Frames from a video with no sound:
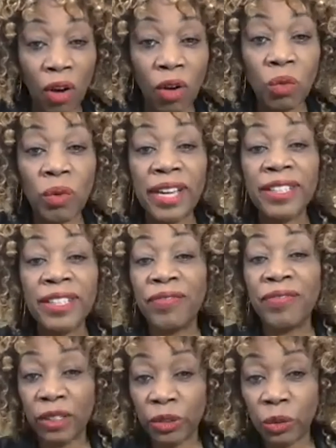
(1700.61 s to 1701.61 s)
always
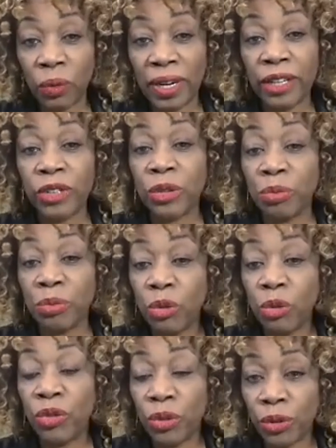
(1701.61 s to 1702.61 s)
found a way to move.